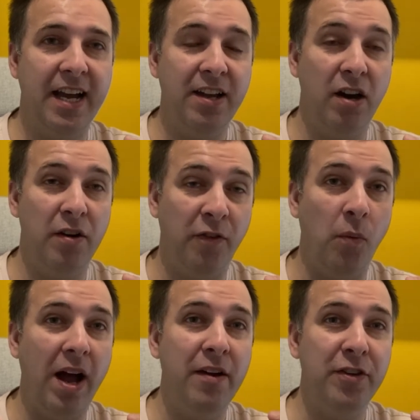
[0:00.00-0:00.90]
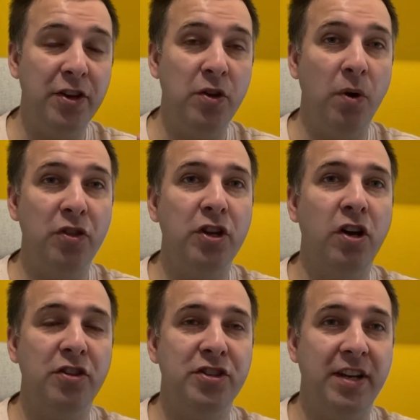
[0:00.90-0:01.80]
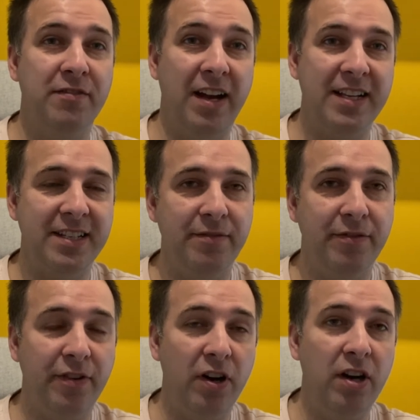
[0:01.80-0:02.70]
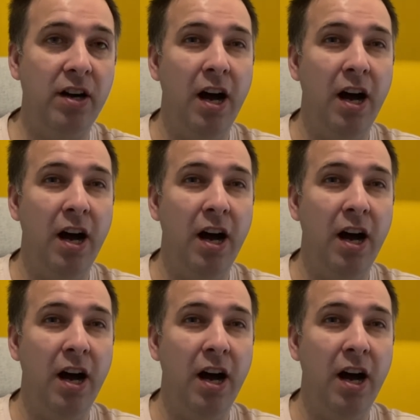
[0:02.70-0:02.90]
or for whatever you want the content writing for.